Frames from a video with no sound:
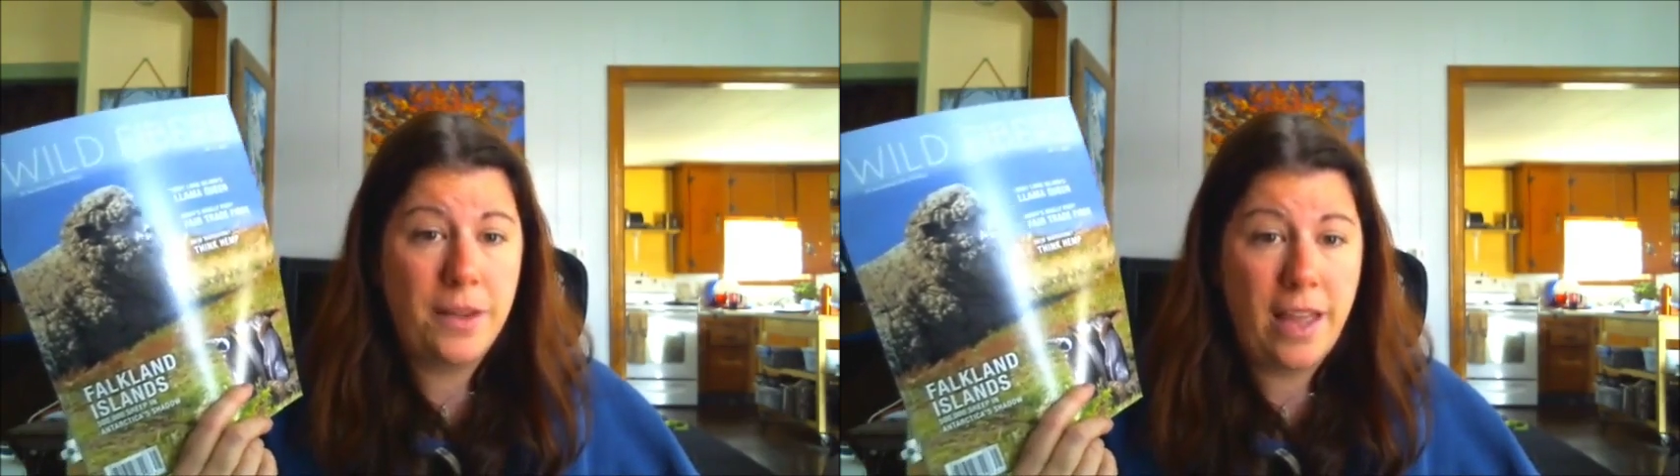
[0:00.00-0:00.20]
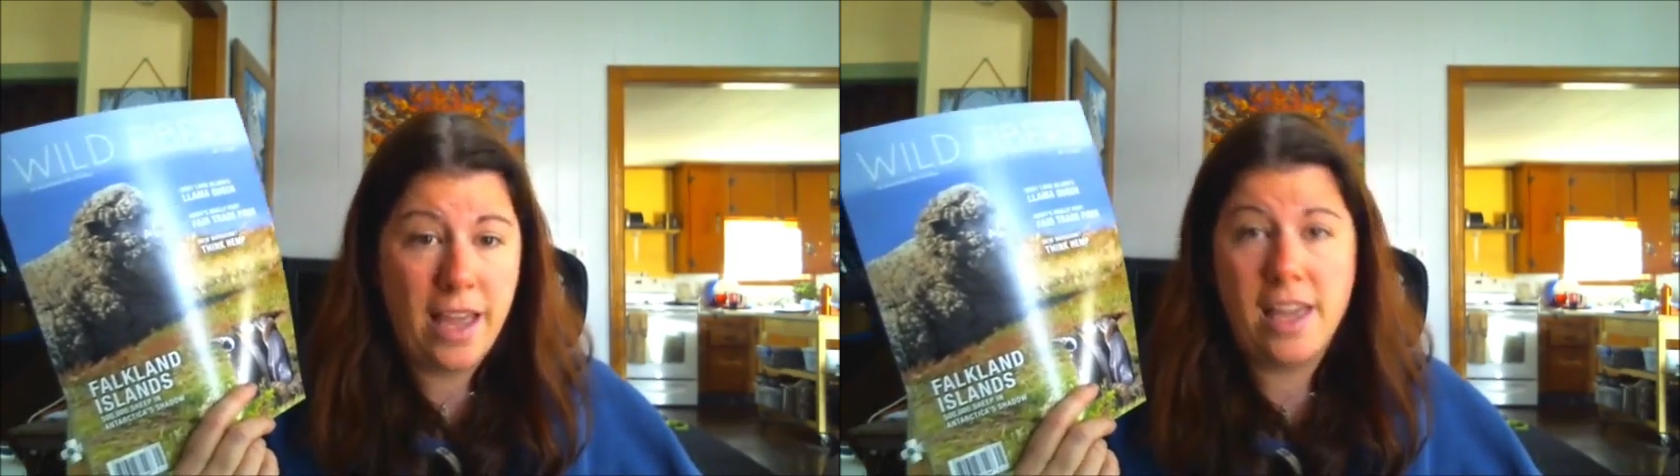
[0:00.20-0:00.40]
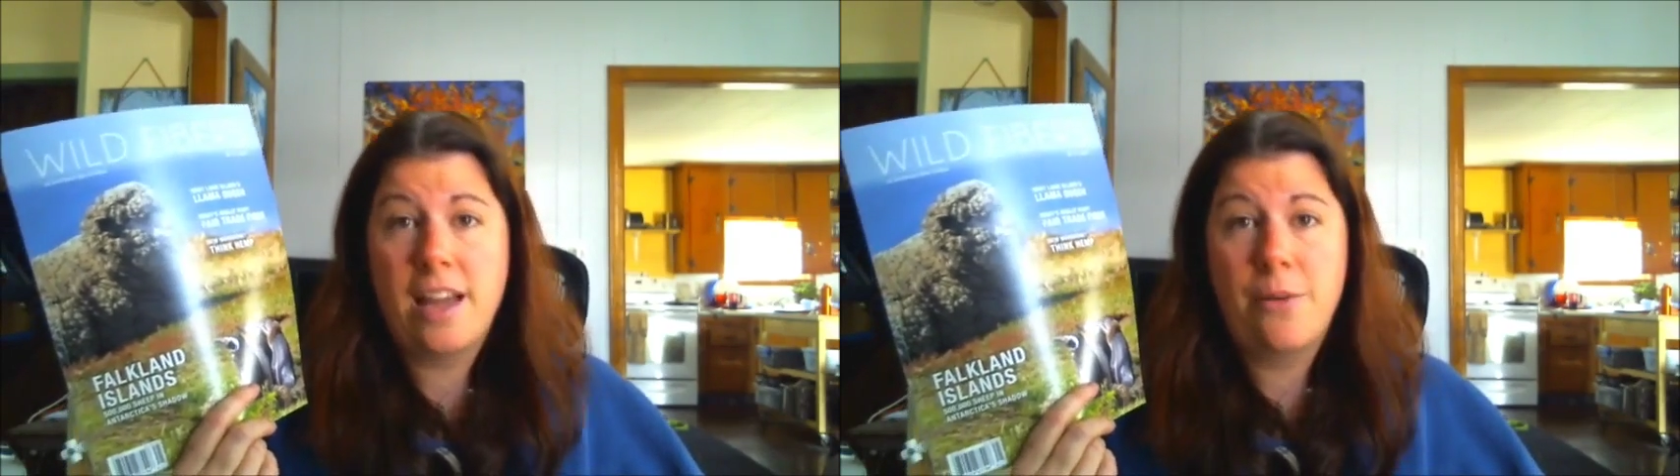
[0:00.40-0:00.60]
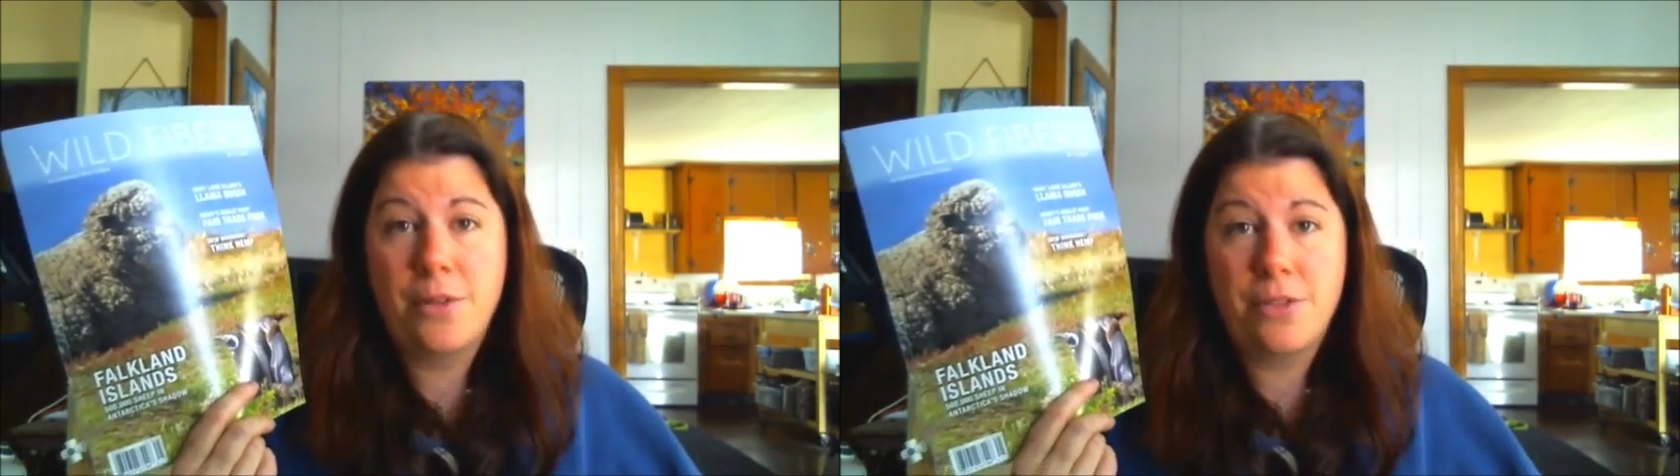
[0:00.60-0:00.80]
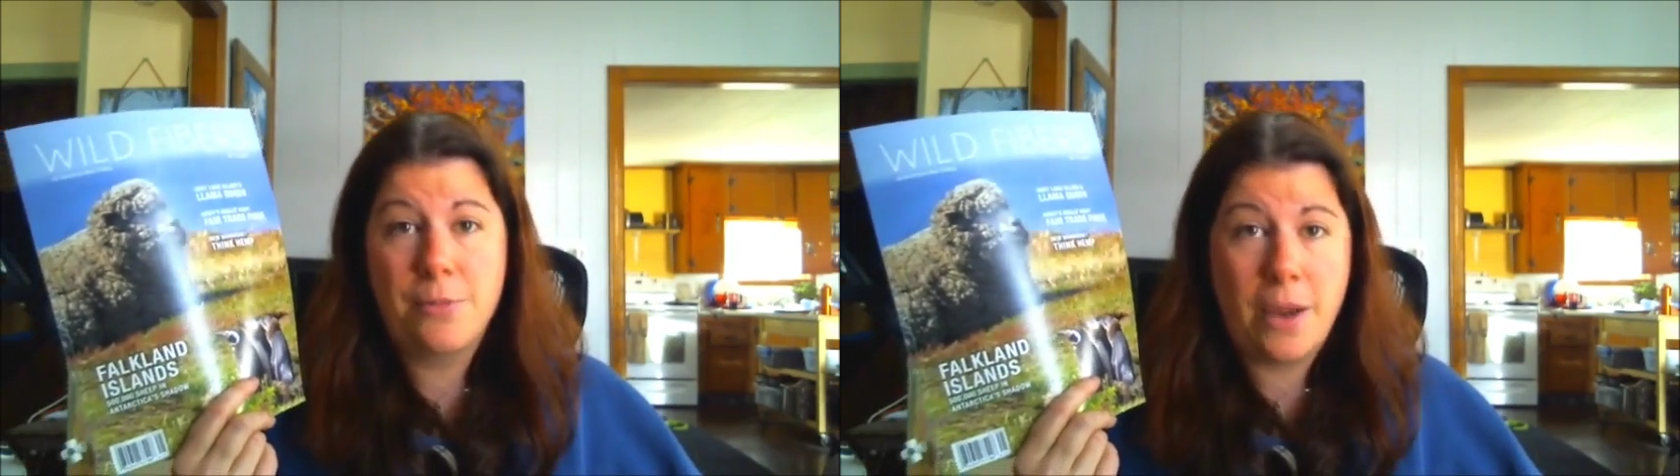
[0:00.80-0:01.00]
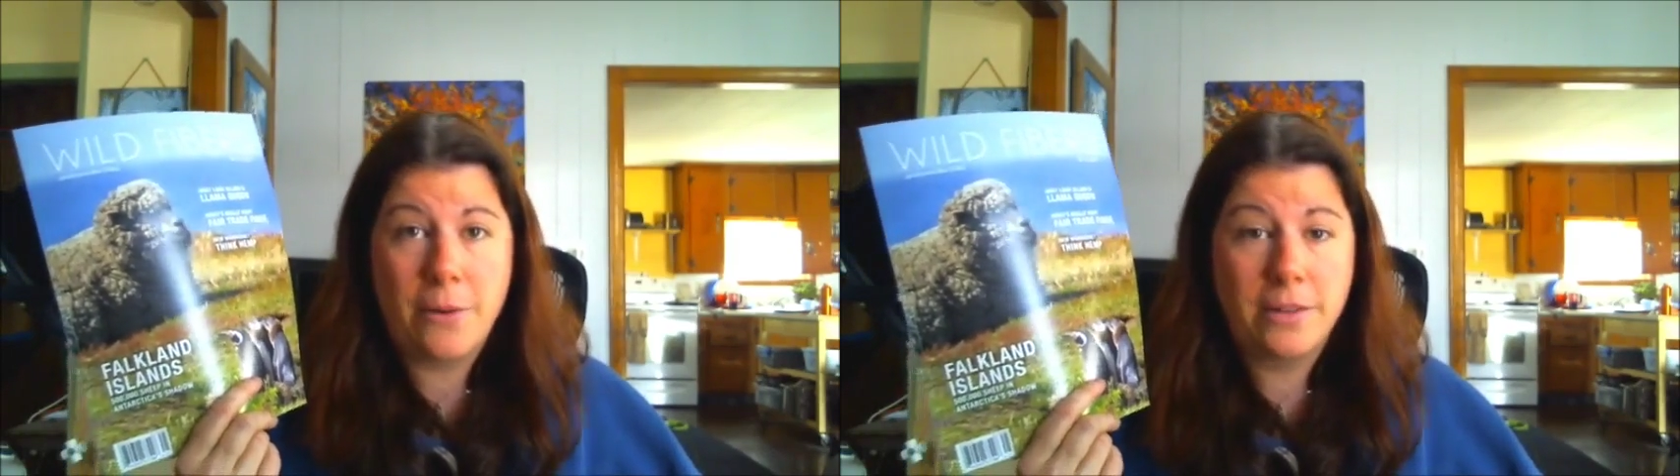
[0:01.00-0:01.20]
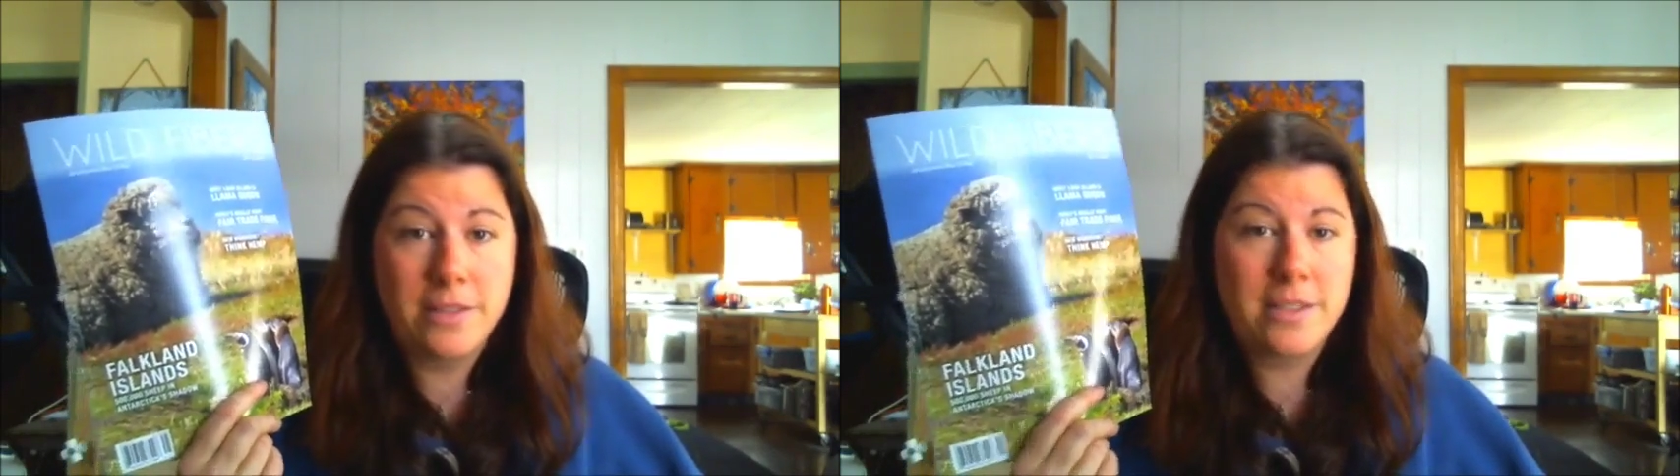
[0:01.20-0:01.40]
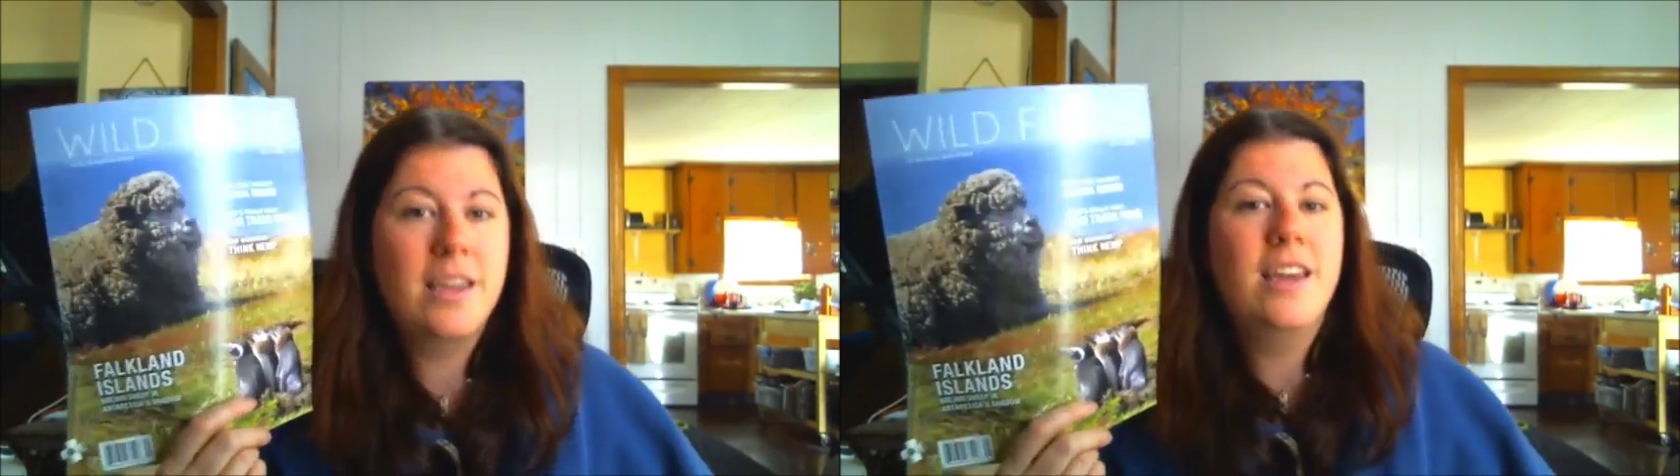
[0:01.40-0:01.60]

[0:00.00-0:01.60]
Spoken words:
and hanging out with the penguins.